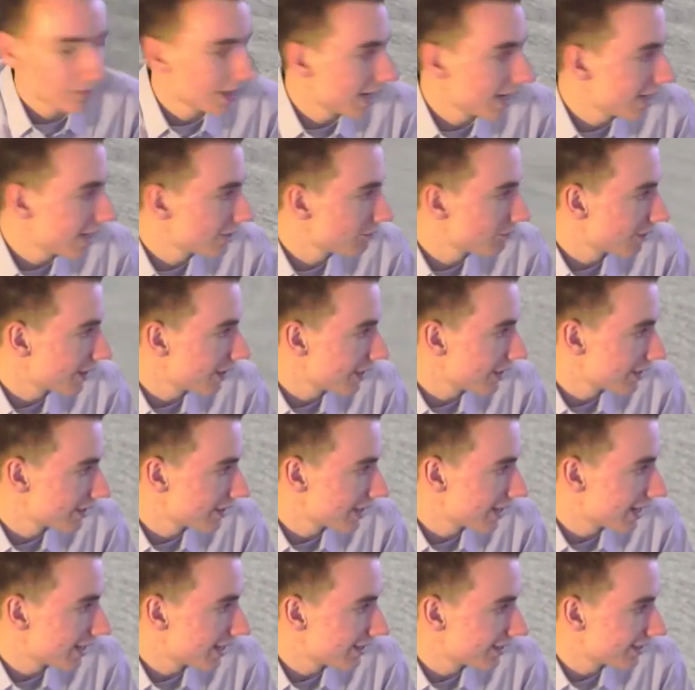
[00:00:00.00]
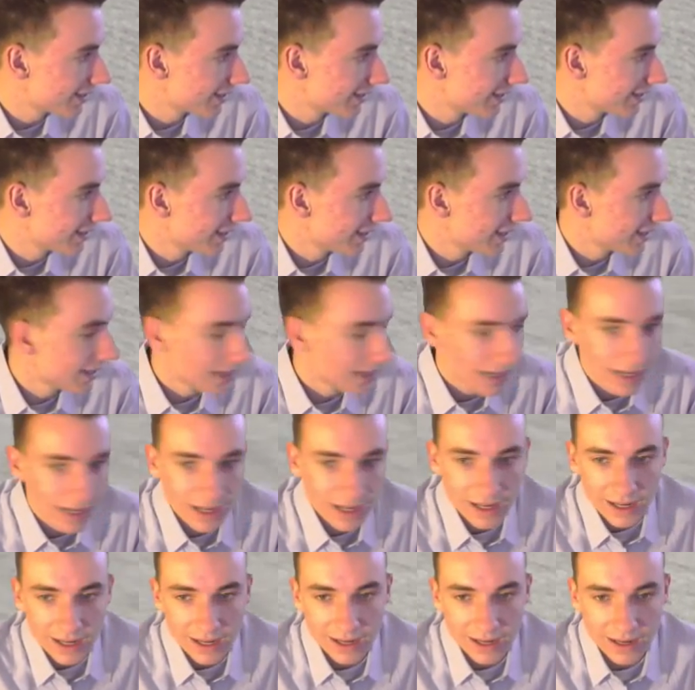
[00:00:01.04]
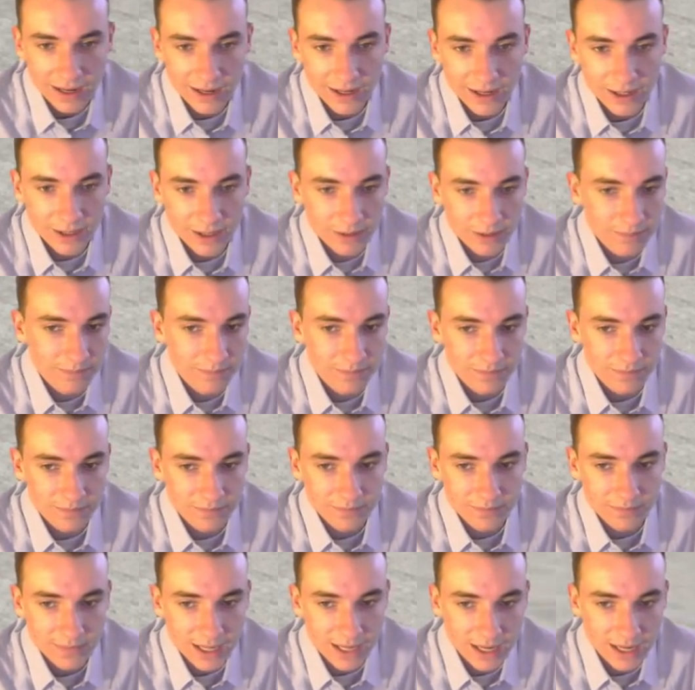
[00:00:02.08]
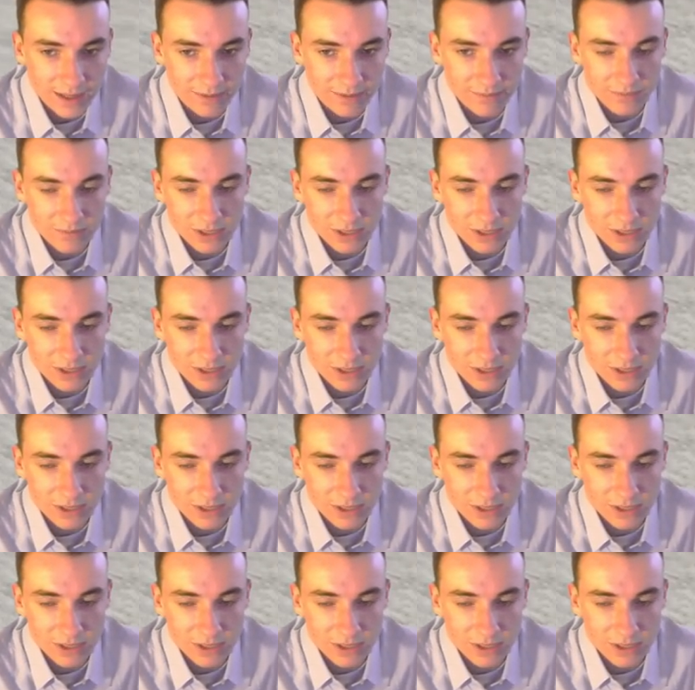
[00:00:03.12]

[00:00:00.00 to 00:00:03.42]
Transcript: It is what it is, guys. Yeah,